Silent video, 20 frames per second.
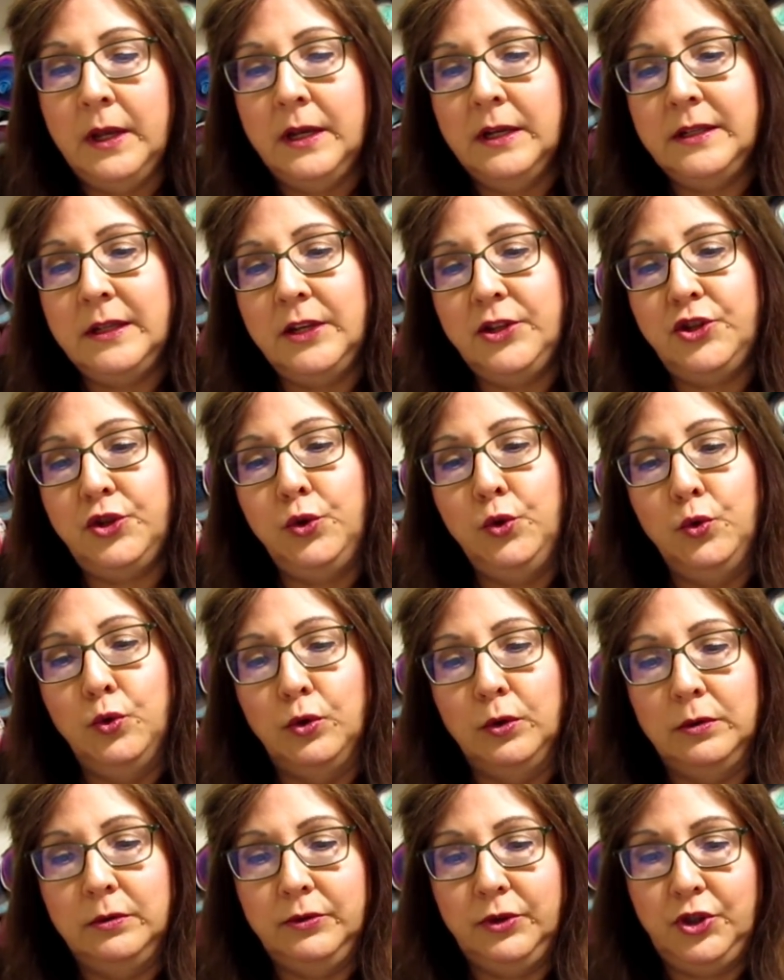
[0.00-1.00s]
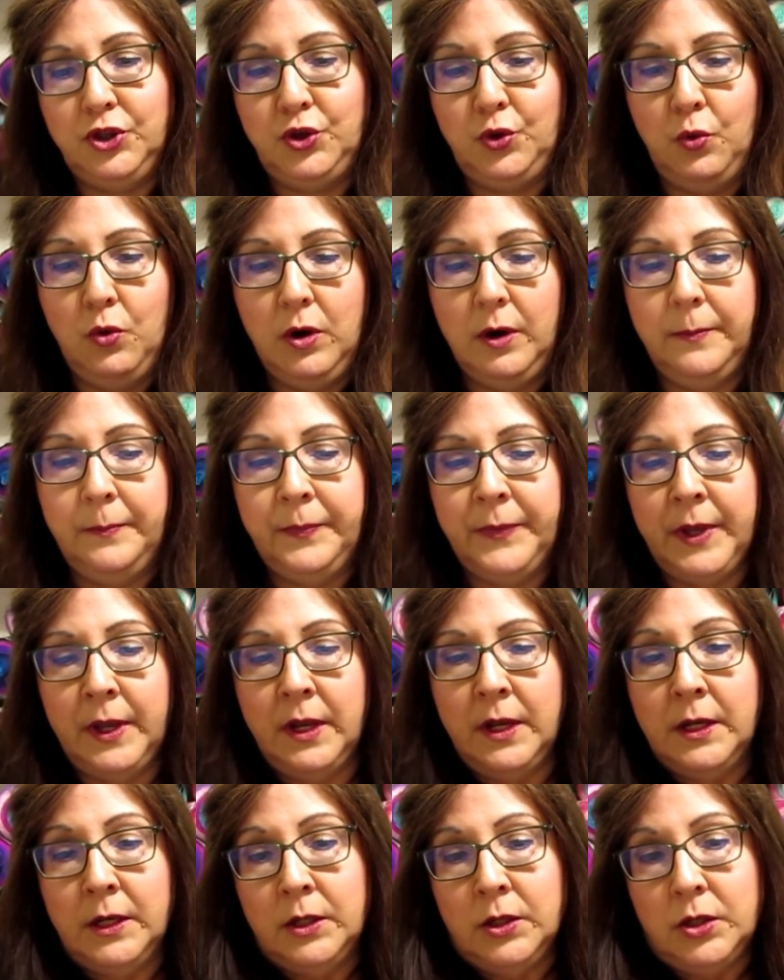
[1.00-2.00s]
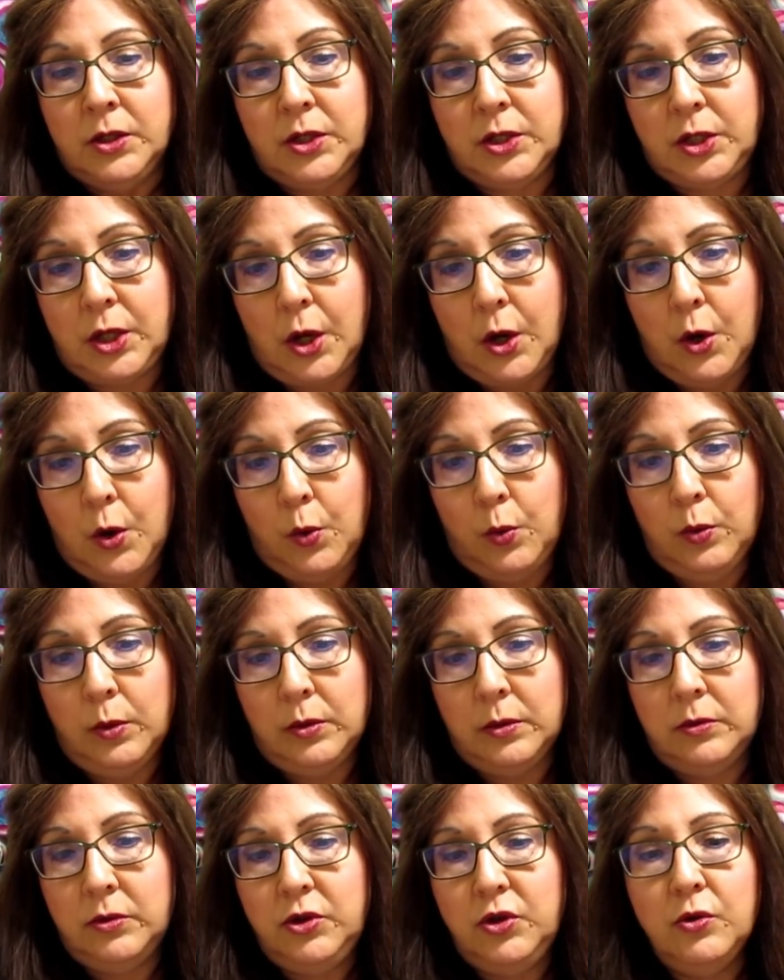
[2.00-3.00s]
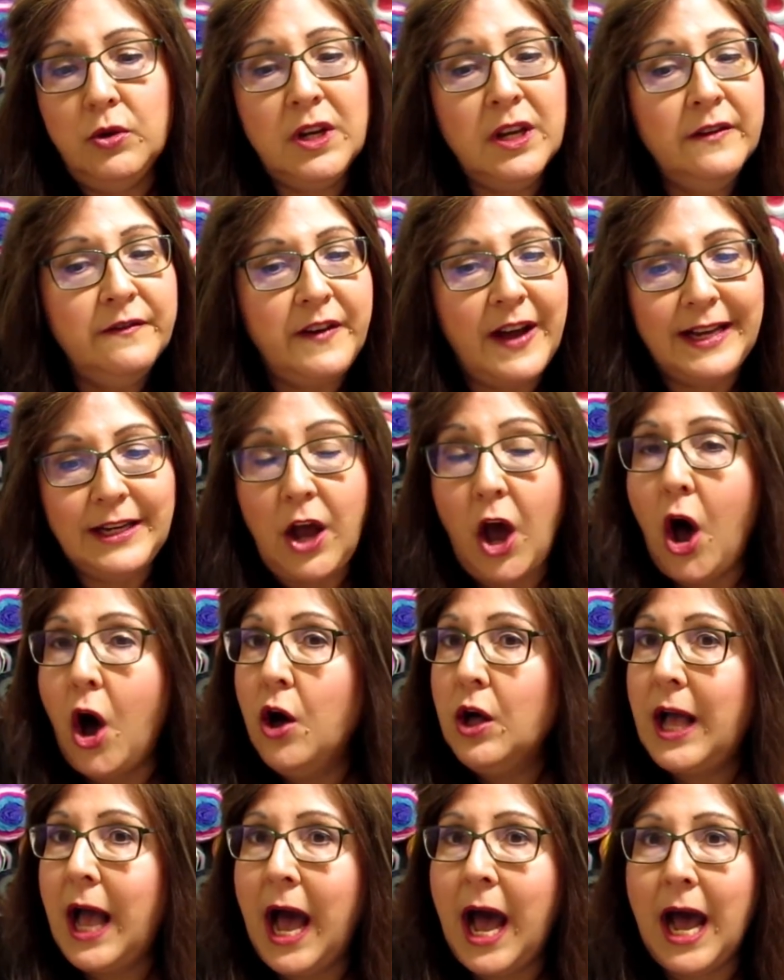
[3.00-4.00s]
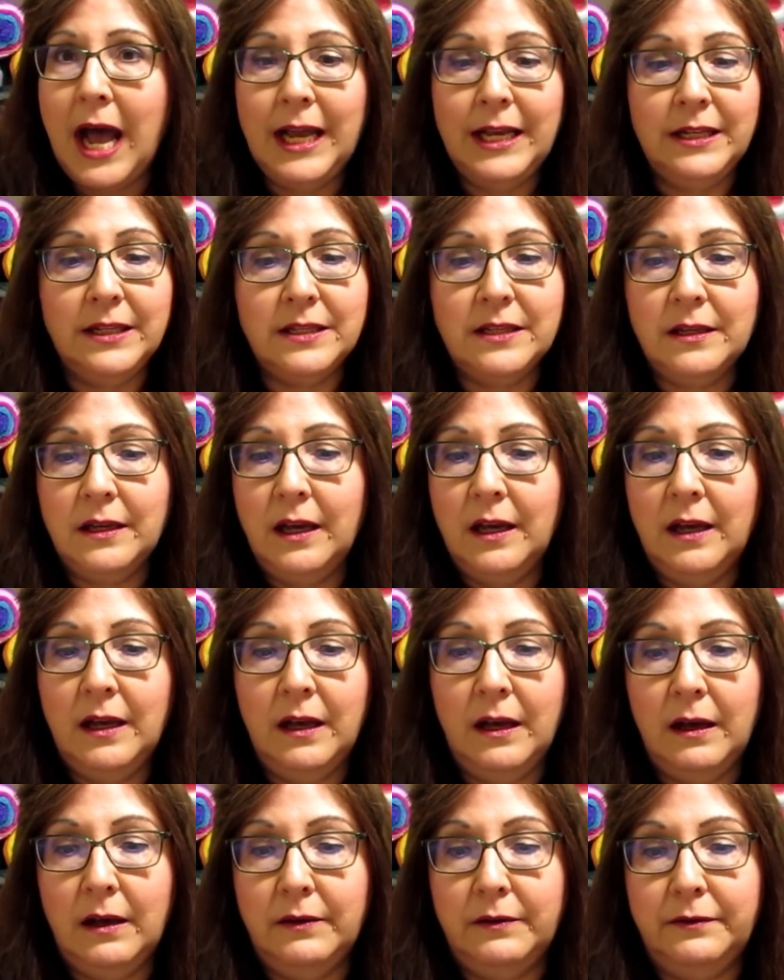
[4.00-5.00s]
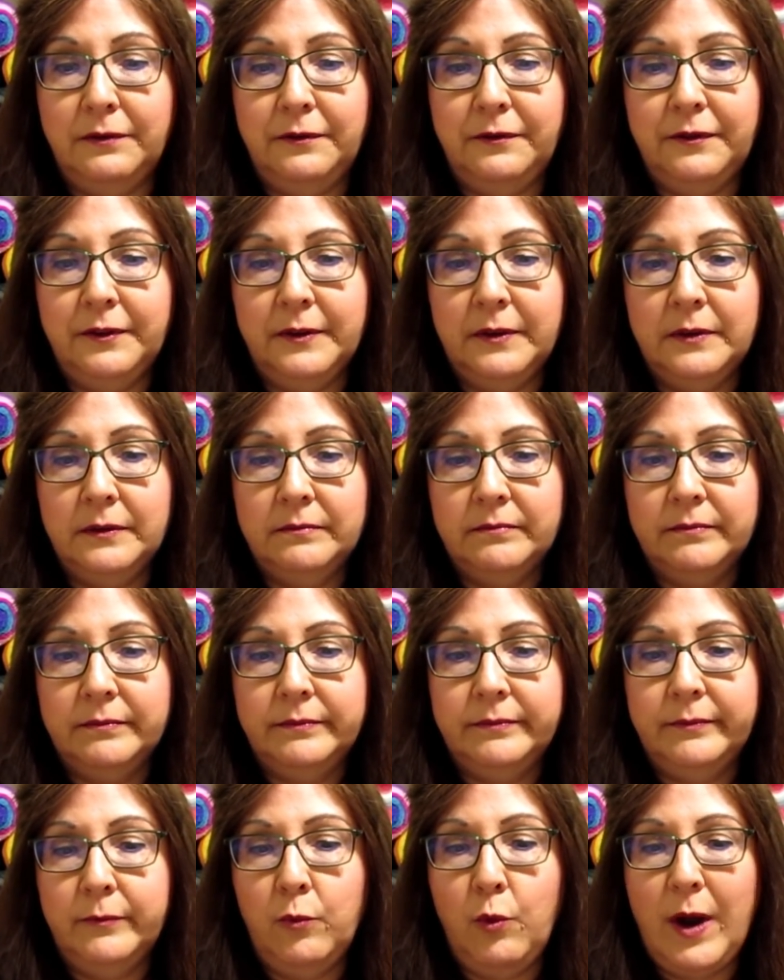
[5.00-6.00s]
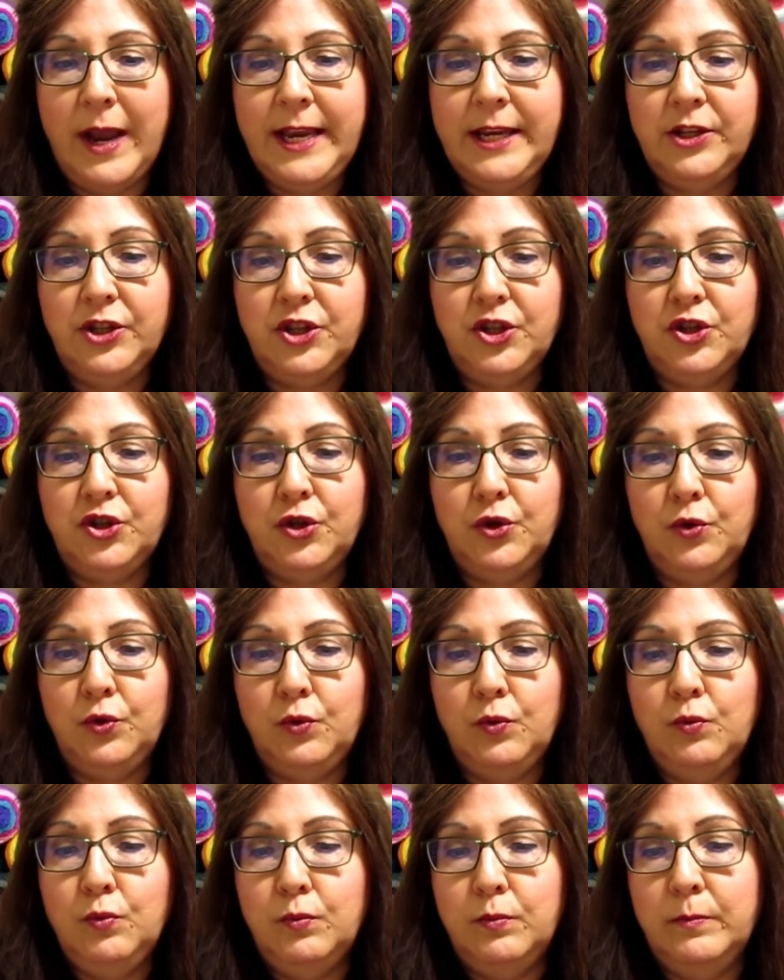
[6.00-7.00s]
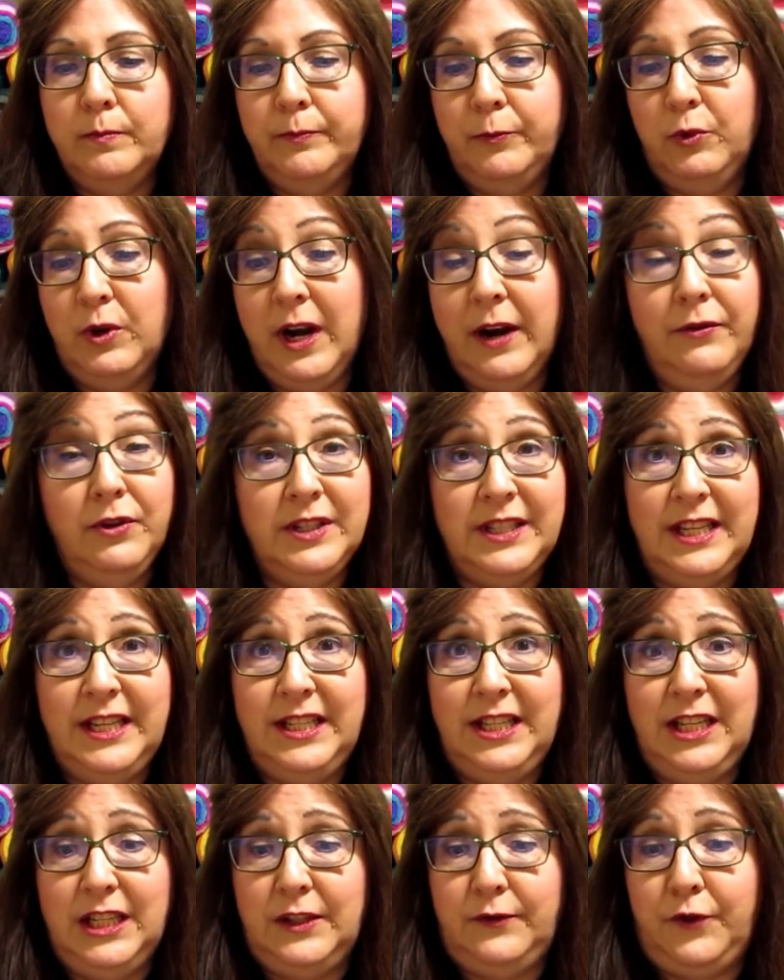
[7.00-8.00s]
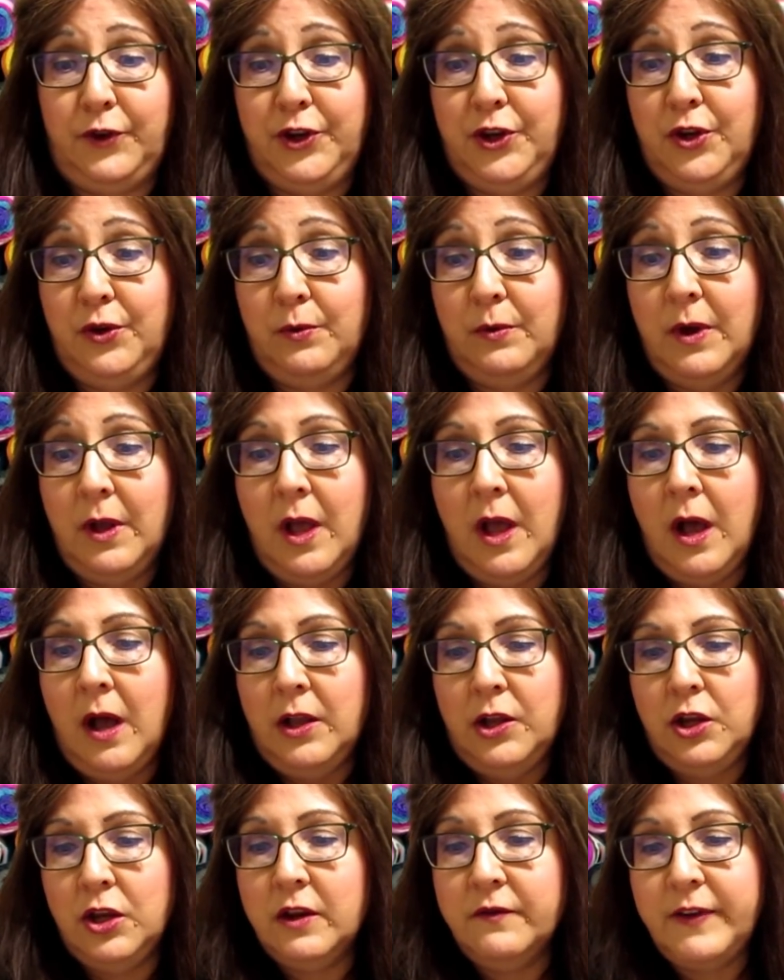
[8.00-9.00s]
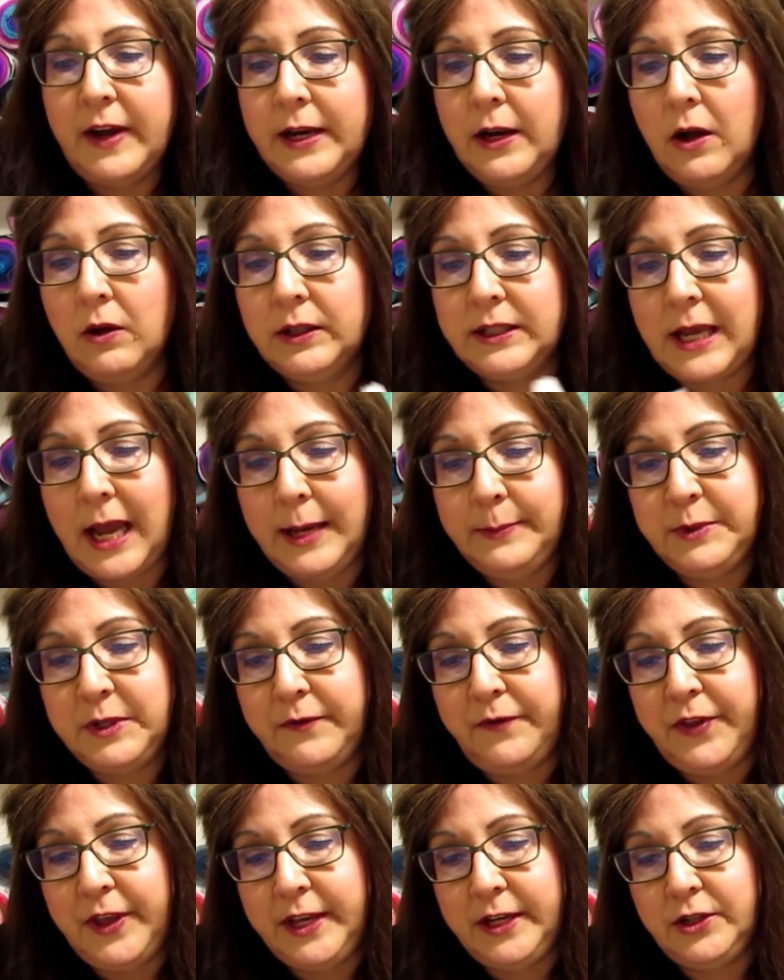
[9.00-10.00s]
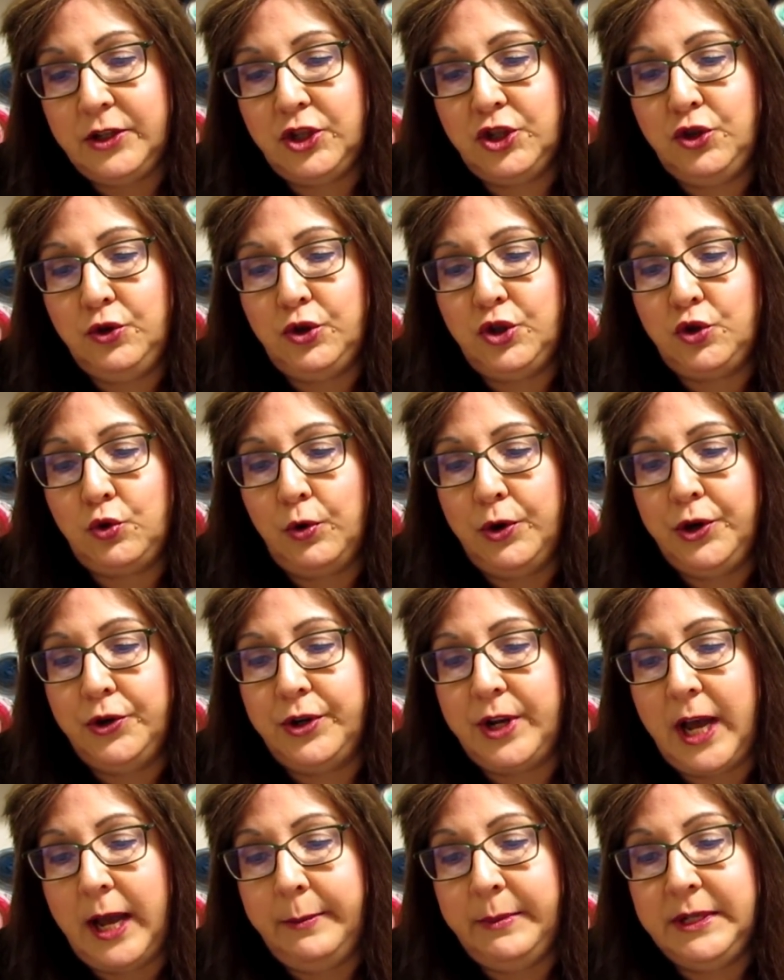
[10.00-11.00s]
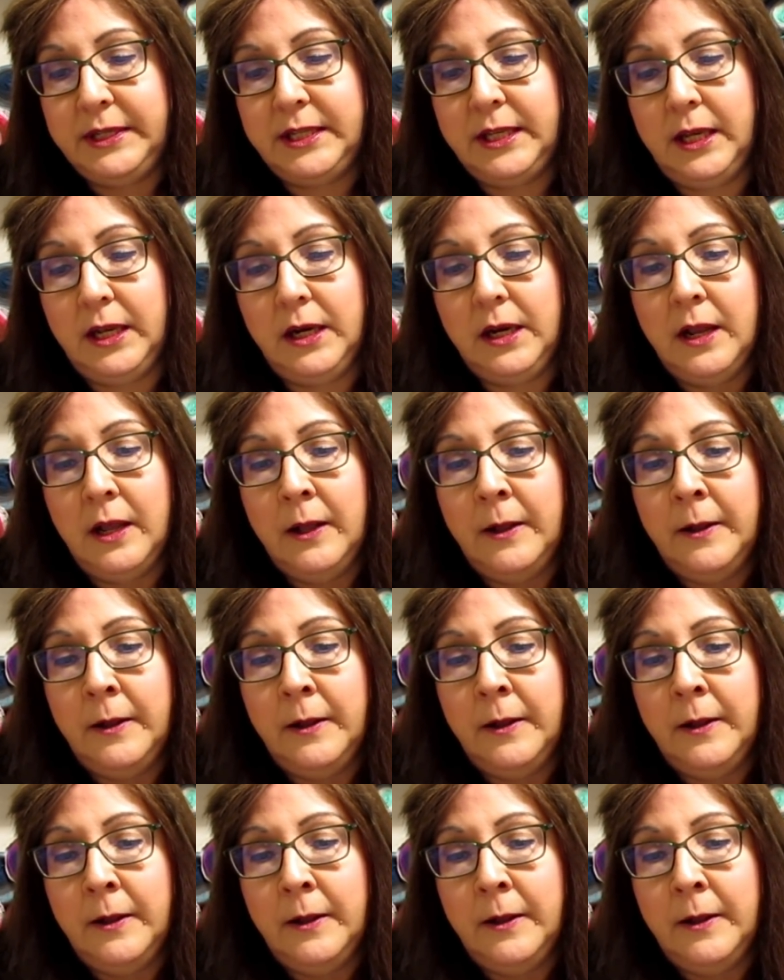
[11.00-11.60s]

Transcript: It's a tool store. So you can find all kinds of ways to, whatever is easiest for you. You can find all types of things to store your diamonds in.